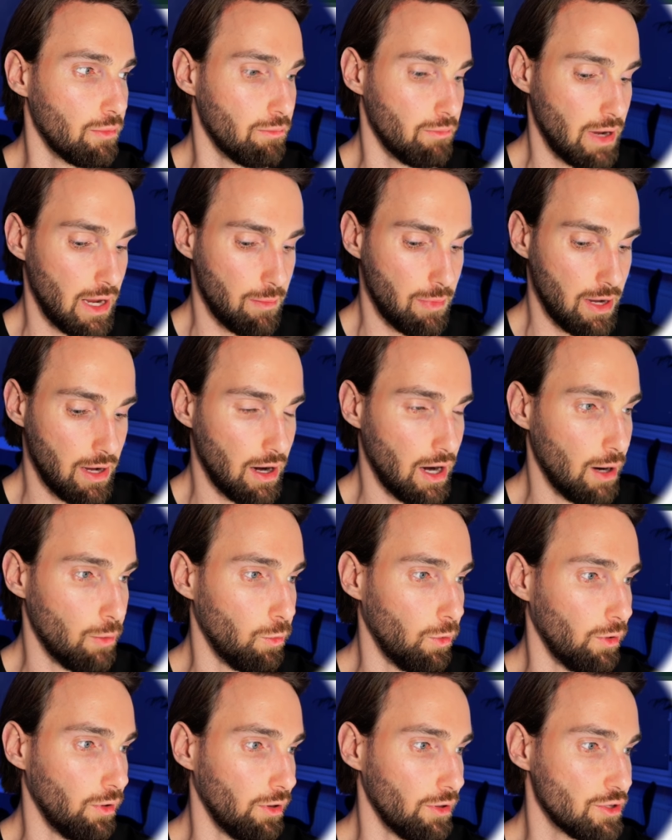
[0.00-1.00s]
Maybe I
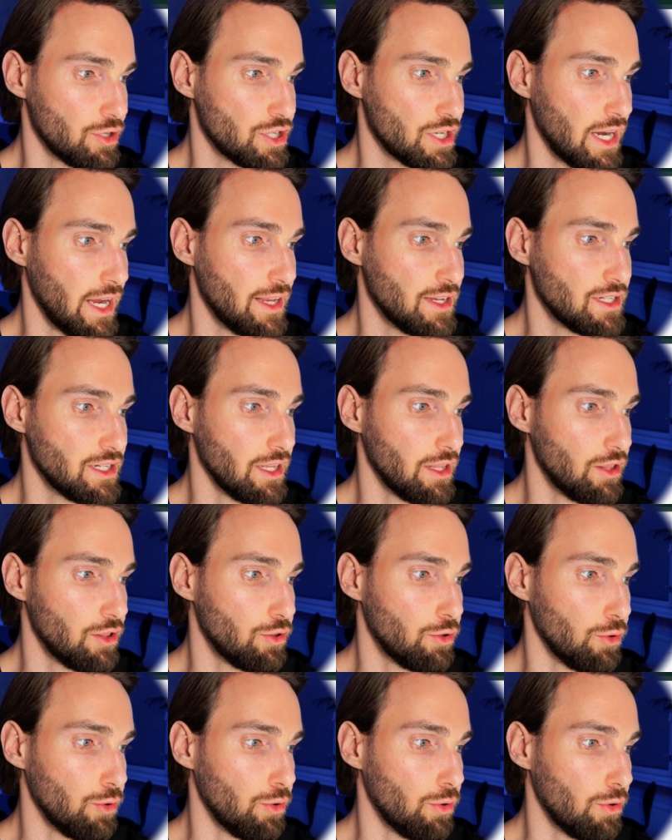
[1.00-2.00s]
will change it
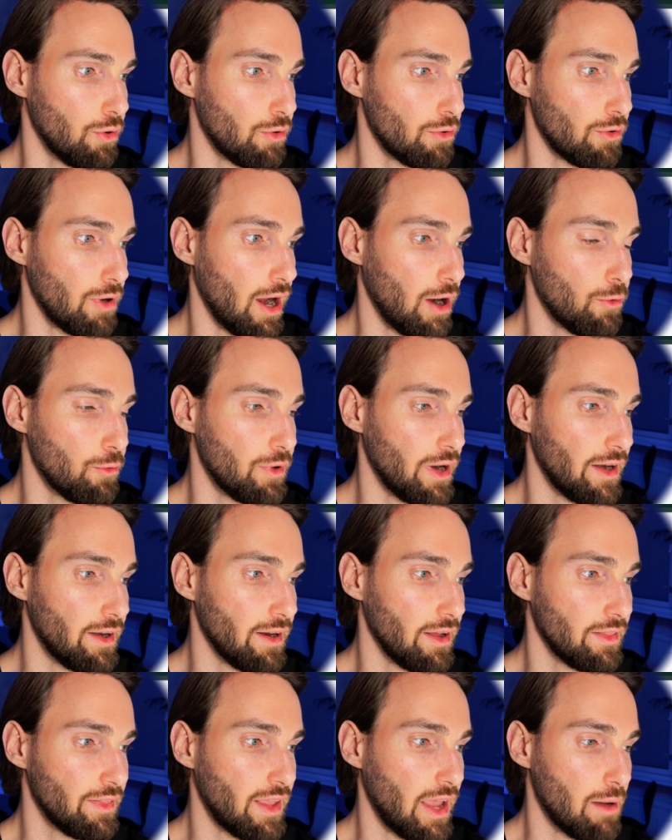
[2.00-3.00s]
to rounded
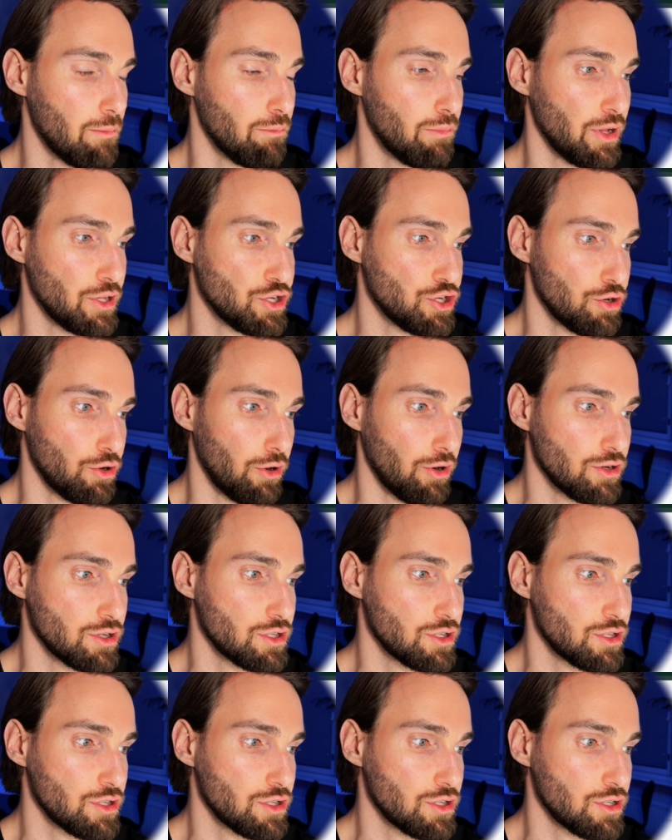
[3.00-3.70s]
temperature,